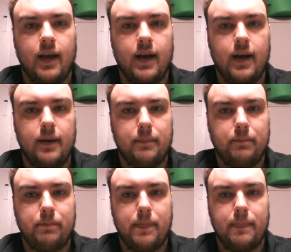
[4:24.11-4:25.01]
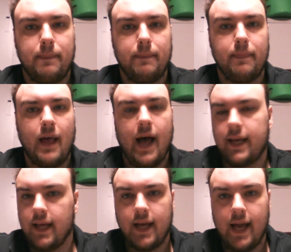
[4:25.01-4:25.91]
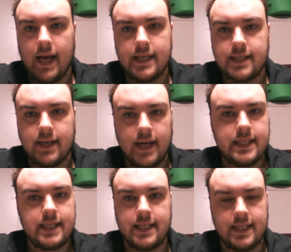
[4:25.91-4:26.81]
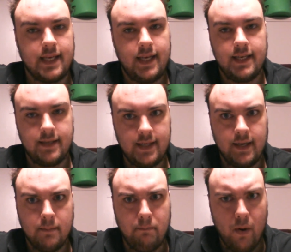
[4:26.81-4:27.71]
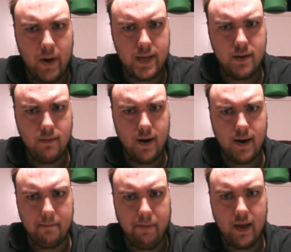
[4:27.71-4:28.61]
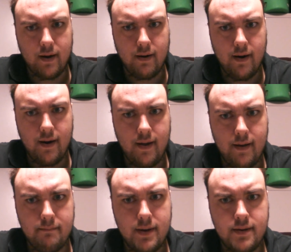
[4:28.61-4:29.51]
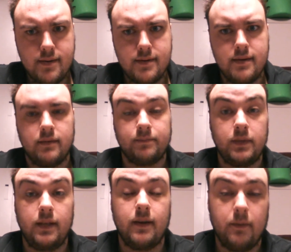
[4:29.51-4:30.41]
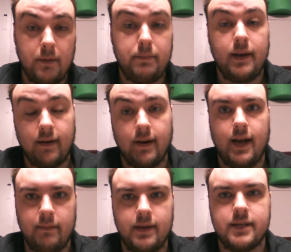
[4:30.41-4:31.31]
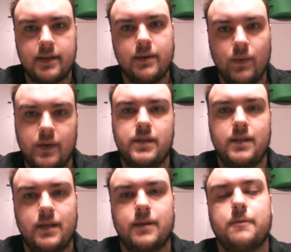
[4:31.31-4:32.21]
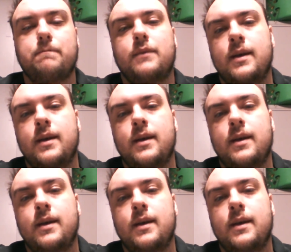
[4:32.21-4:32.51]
I get asked constantly, boy, you wearing a pentagram? You know what a pentagram is, of course you do.